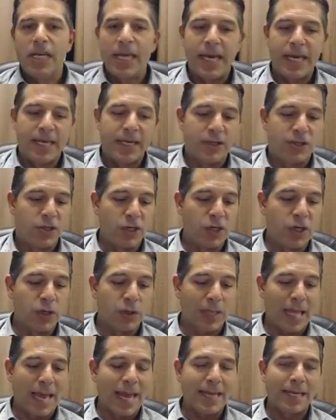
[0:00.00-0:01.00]

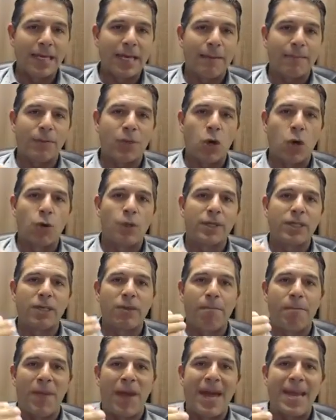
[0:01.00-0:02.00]
you'll end up going to
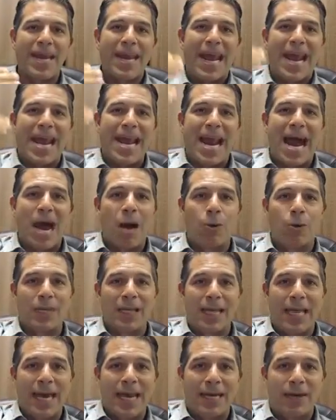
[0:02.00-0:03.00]
bed an hour
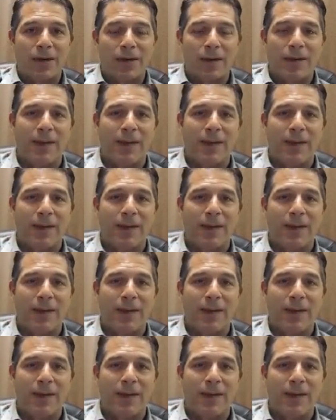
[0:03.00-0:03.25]
later.